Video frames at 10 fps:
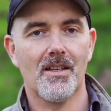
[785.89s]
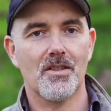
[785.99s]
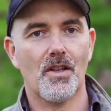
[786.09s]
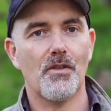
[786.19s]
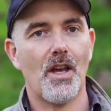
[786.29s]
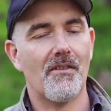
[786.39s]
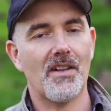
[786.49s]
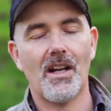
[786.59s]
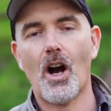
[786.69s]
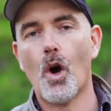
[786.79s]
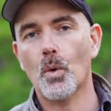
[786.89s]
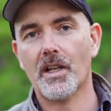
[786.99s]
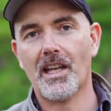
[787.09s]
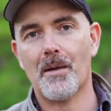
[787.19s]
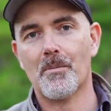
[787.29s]
So if you have an older
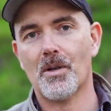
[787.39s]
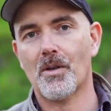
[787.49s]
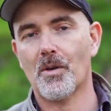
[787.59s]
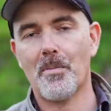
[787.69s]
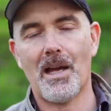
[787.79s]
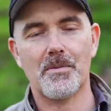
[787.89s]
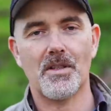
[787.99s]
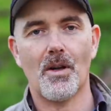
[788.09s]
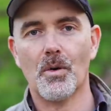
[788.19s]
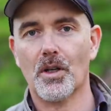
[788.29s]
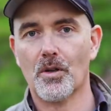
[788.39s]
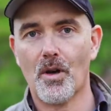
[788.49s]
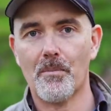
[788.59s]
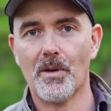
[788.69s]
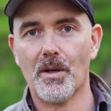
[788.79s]
camera or perhaps an older
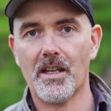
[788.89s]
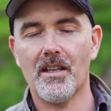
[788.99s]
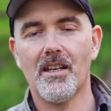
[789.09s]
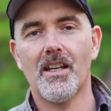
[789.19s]
crop body,